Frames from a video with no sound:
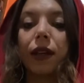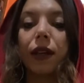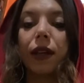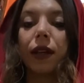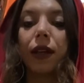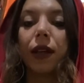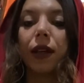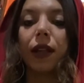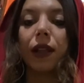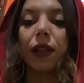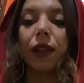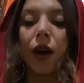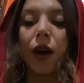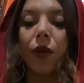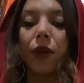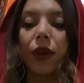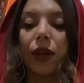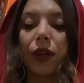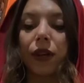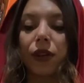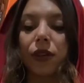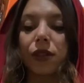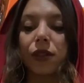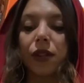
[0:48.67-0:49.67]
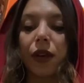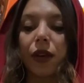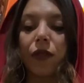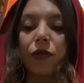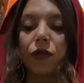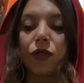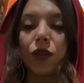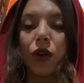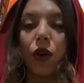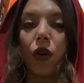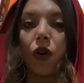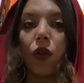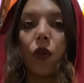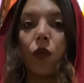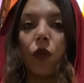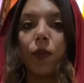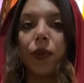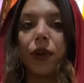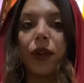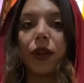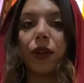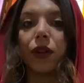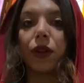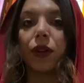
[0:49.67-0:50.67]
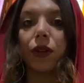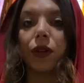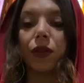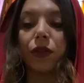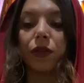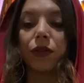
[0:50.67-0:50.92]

Allowing yourself to open your